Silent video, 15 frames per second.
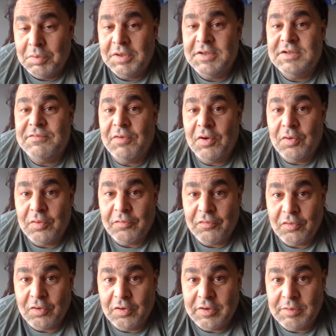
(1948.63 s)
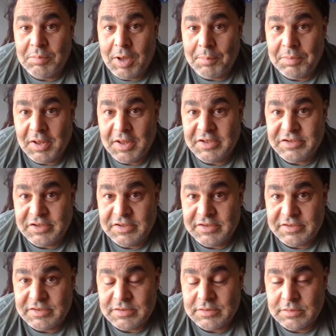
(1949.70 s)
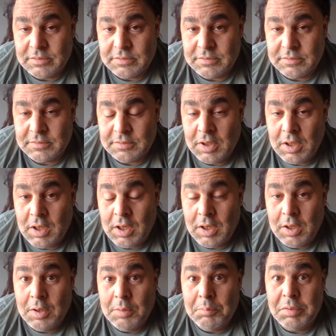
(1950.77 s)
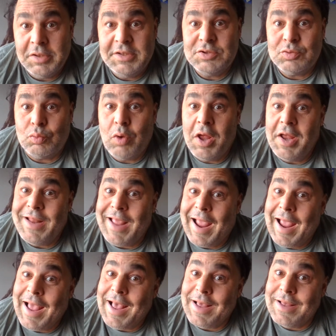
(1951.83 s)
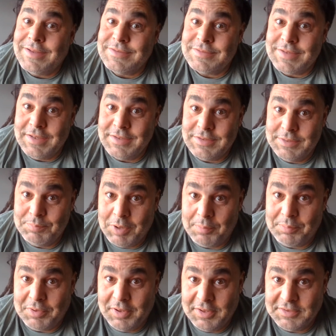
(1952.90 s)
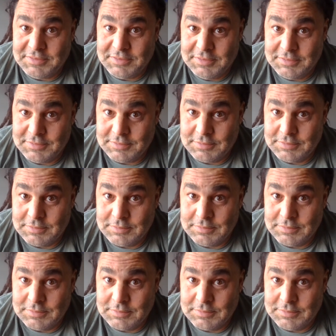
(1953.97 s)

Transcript: Please vote for depopulationists. Please run as a depopulationist.